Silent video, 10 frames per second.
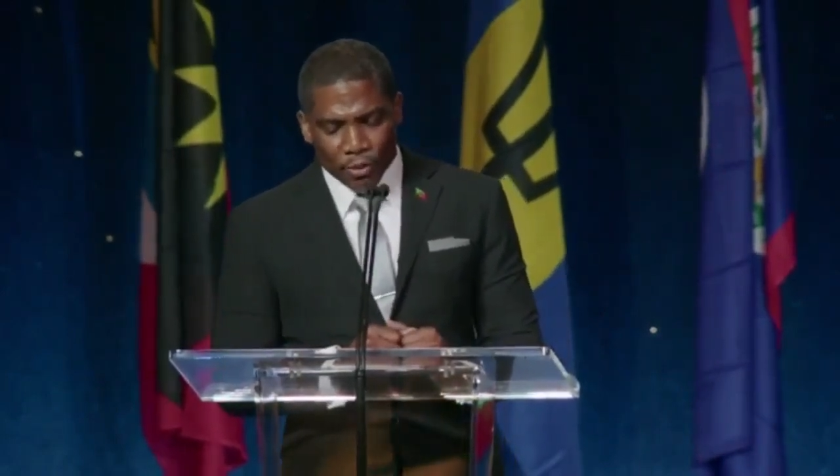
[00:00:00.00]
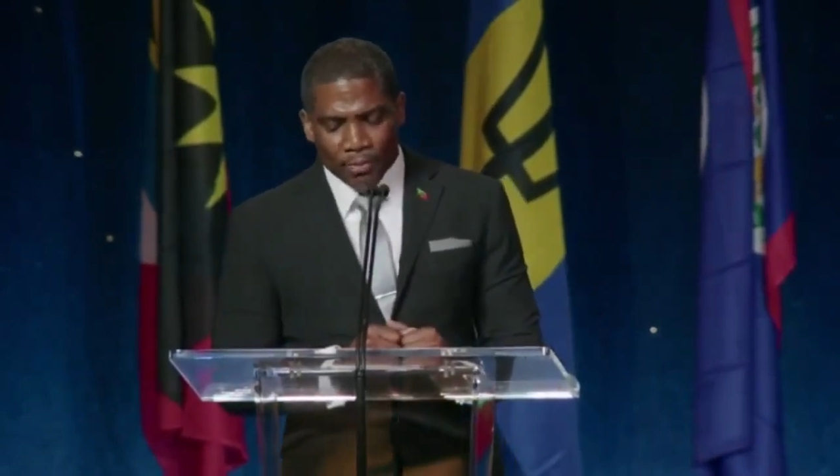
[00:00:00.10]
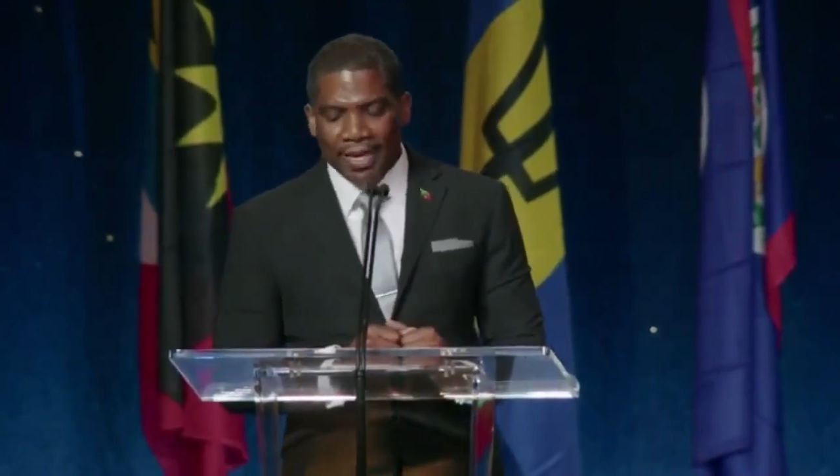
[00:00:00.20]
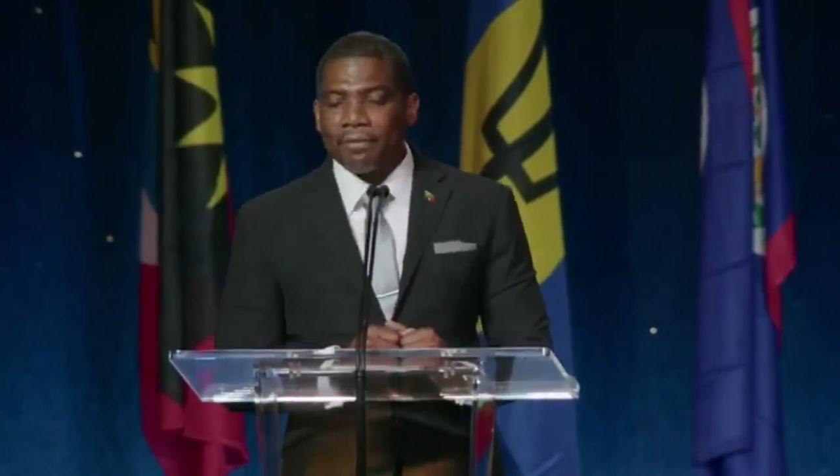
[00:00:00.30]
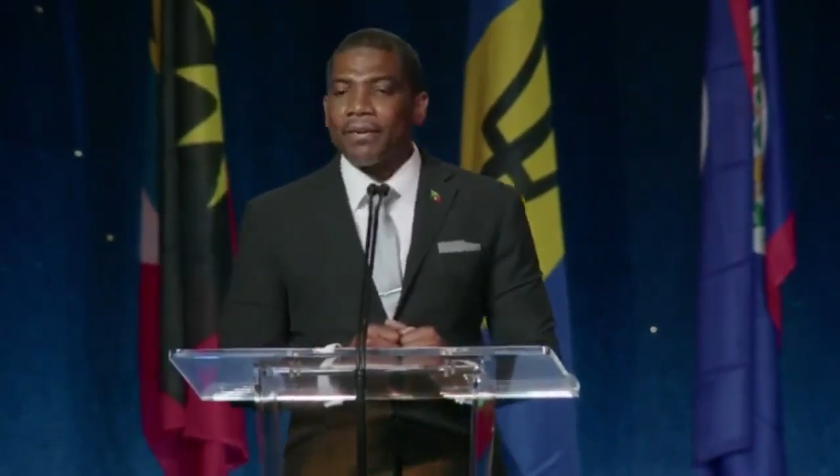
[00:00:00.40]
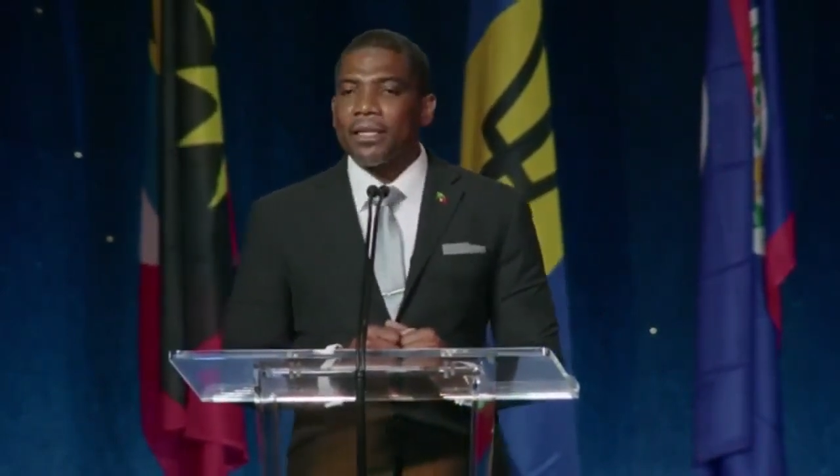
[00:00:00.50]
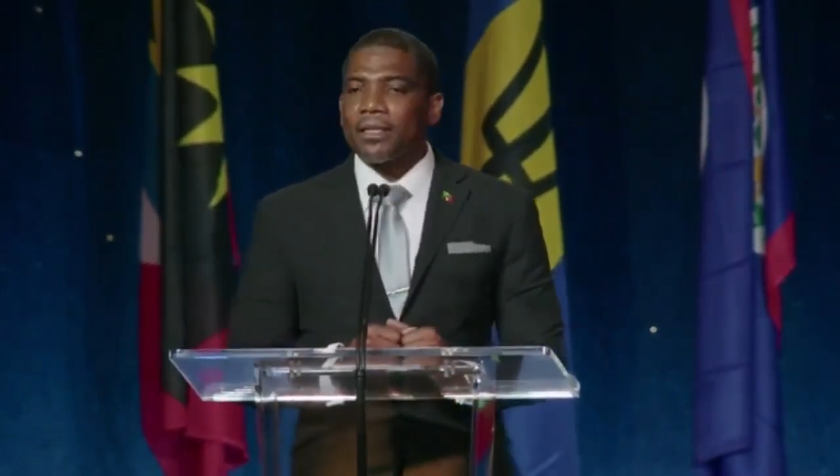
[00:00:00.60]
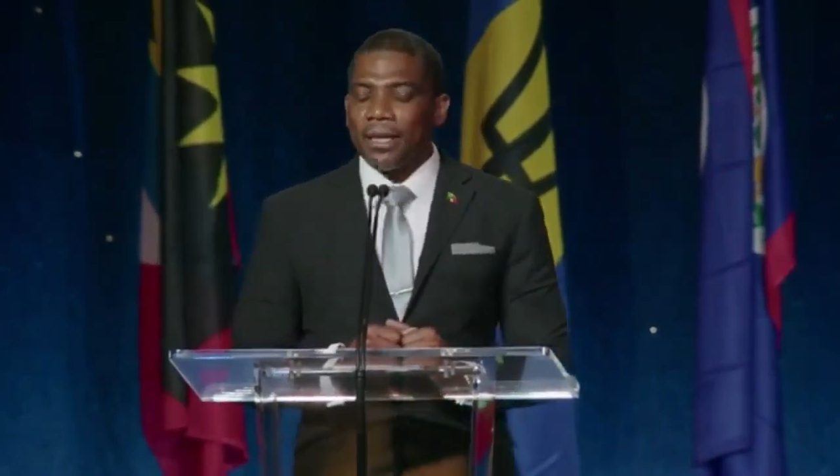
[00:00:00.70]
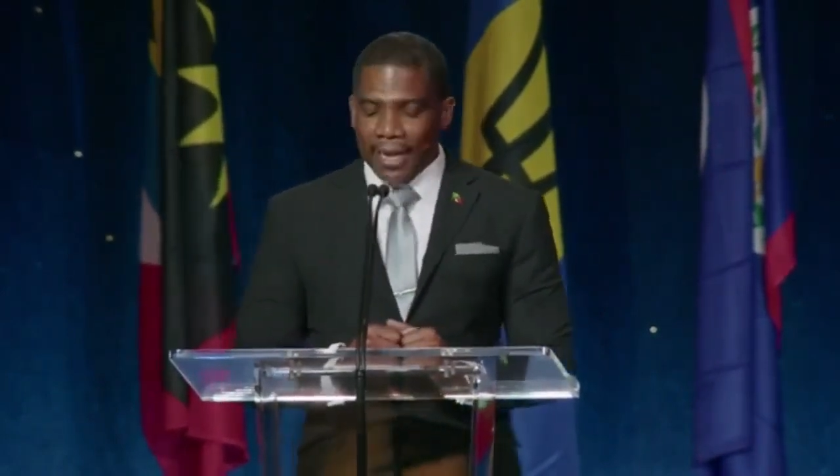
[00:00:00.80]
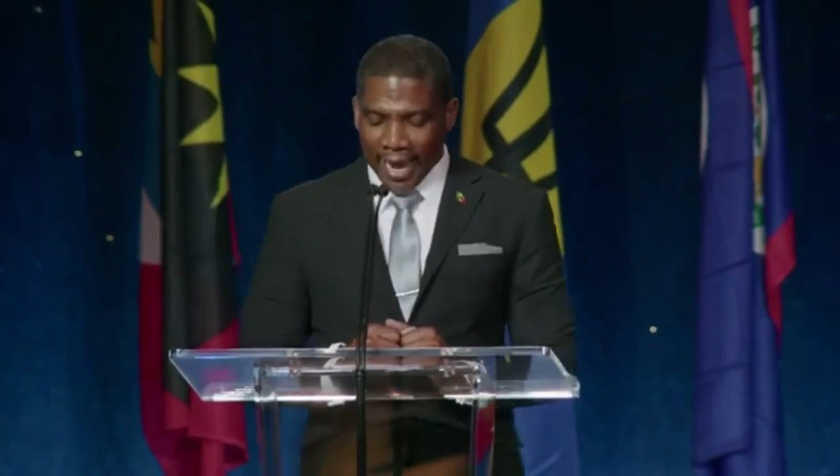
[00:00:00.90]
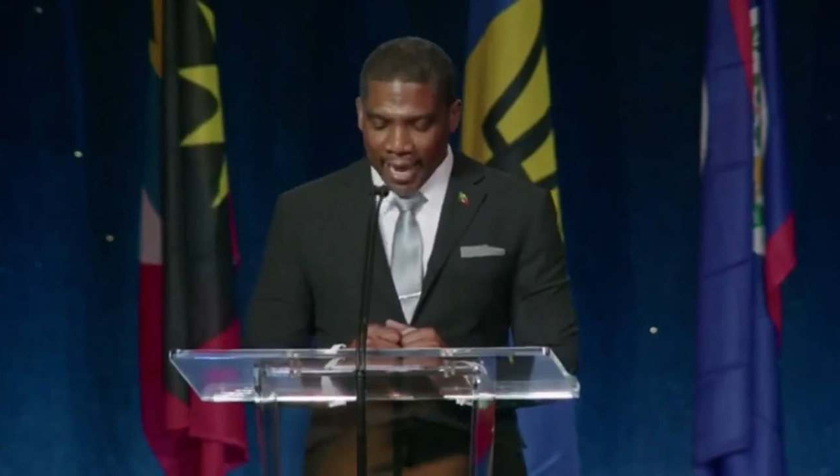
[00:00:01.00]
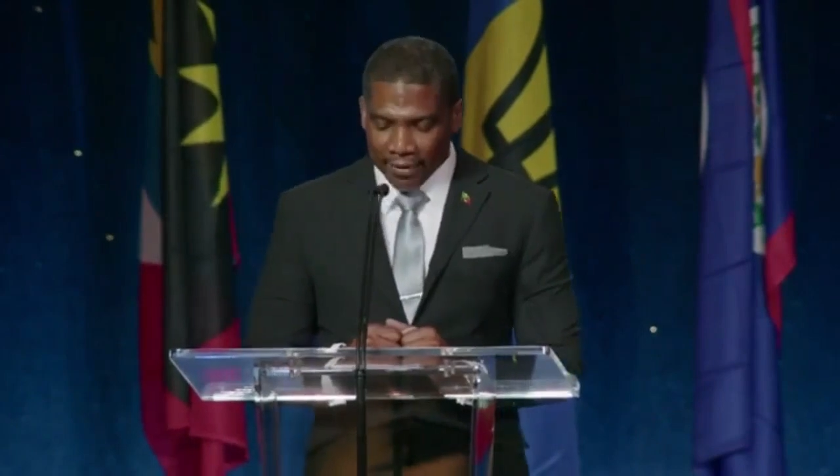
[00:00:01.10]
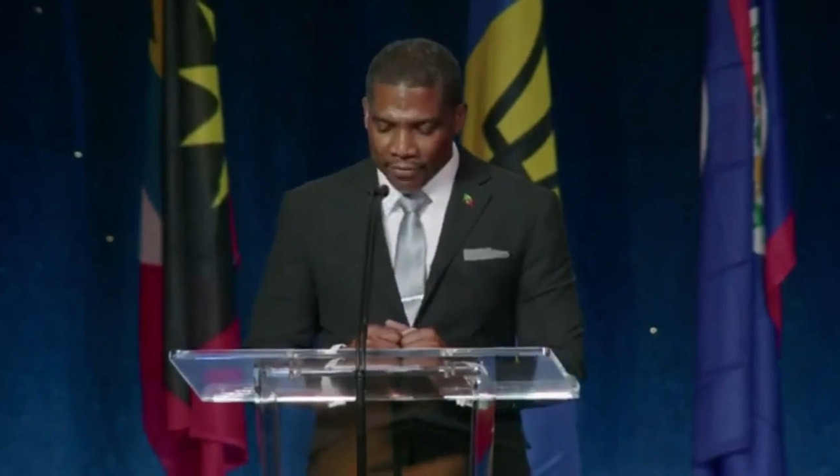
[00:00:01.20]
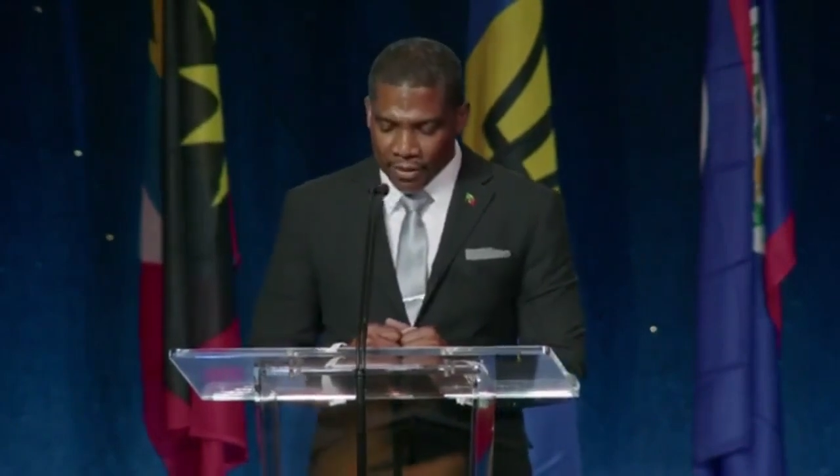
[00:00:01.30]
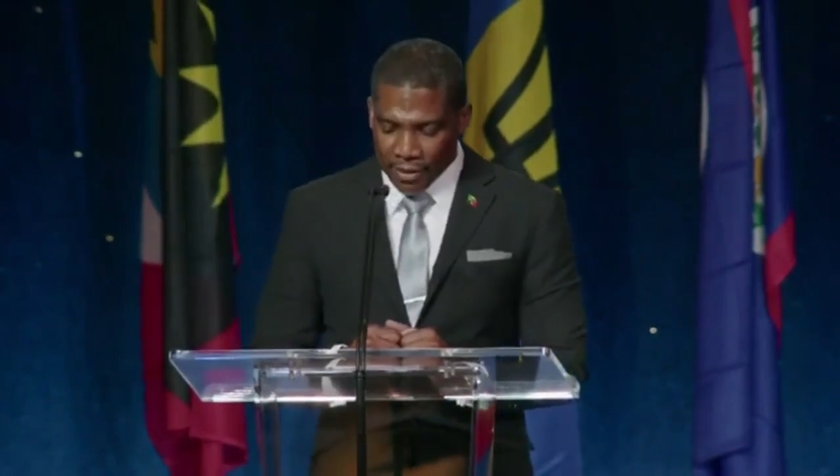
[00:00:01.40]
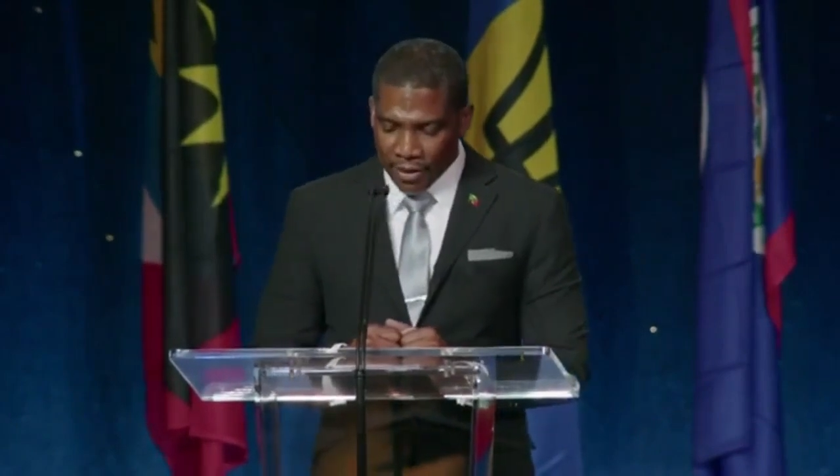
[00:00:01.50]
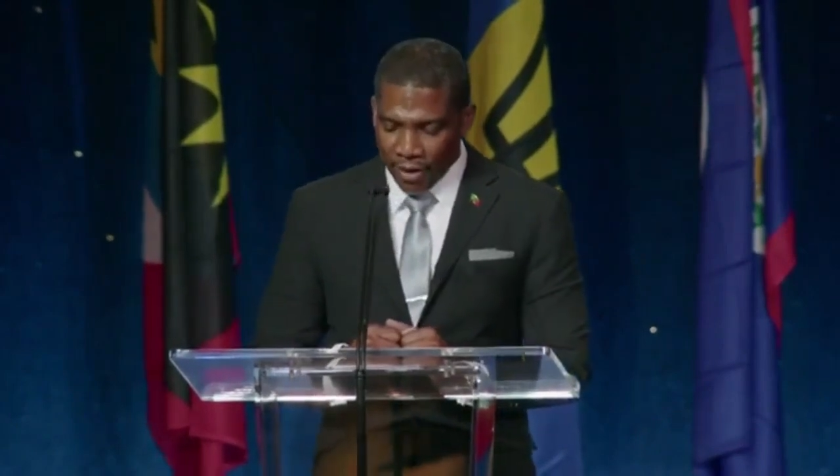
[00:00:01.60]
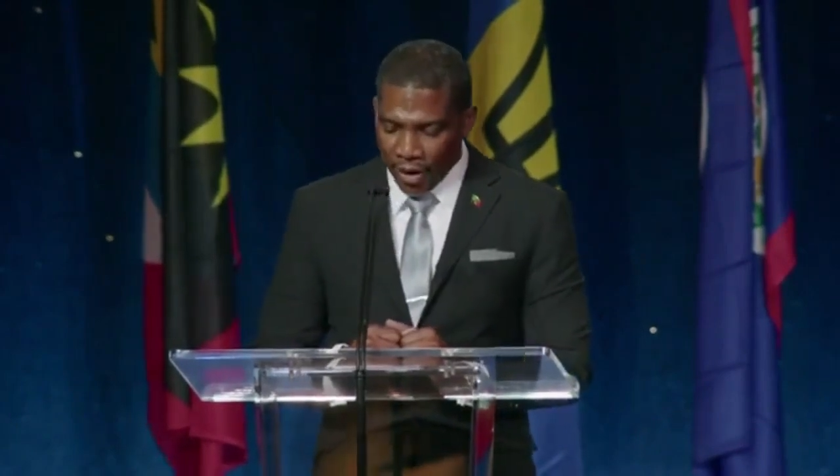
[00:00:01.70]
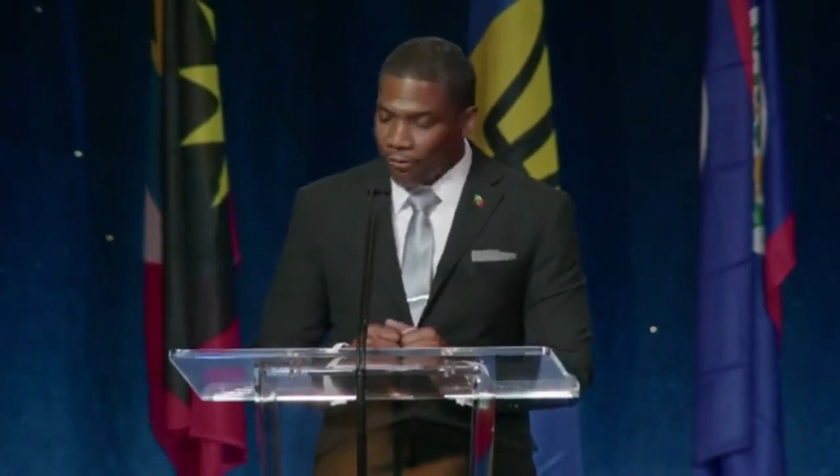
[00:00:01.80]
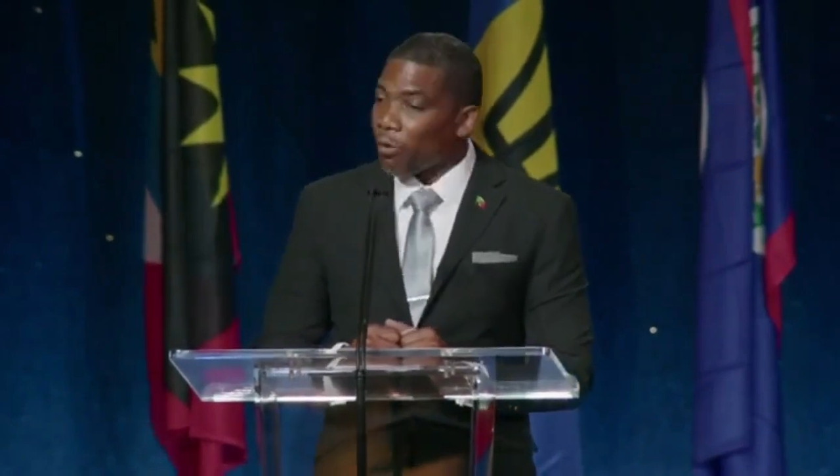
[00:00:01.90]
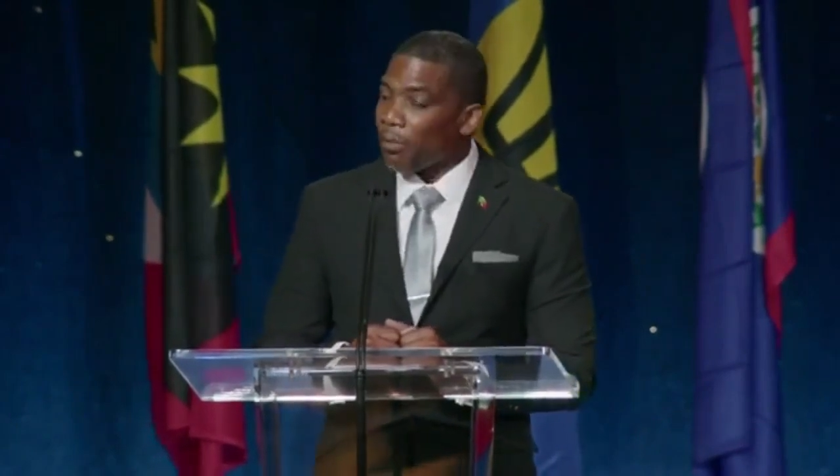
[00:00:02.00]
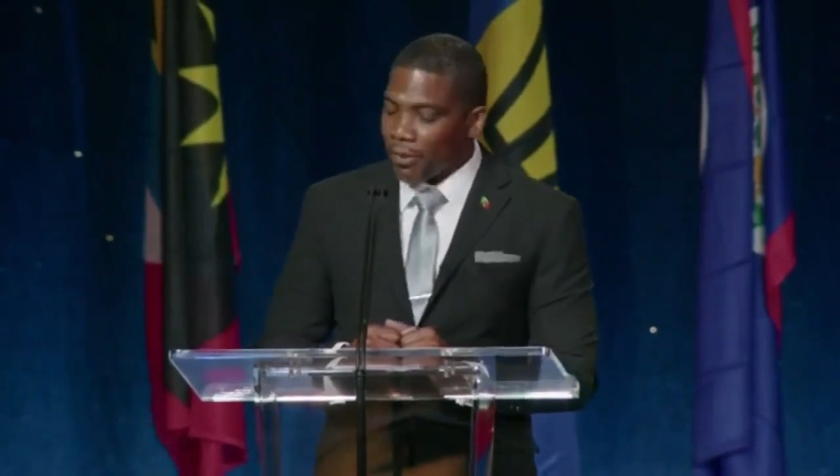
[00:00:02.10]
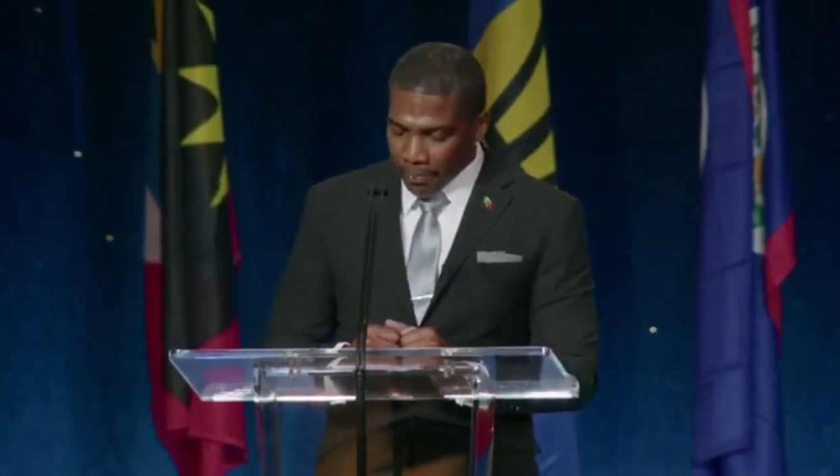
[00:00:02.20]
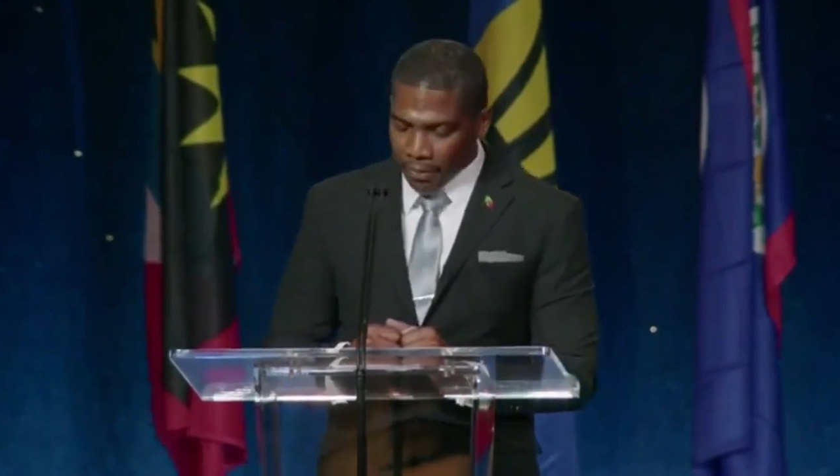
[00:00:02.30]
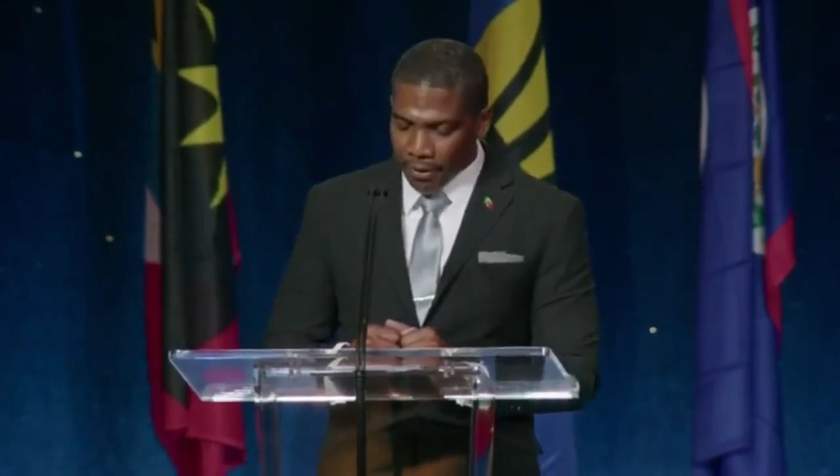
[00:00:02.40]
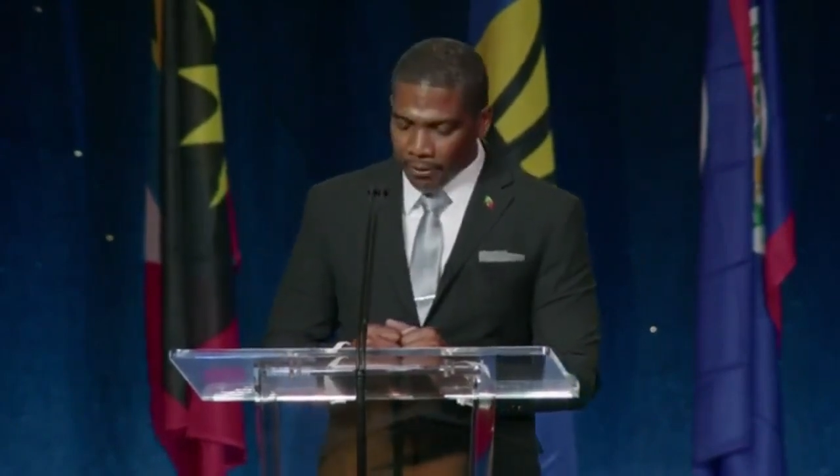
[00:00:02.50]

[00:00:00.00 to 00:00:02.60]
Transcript: to benefit the lives of our people.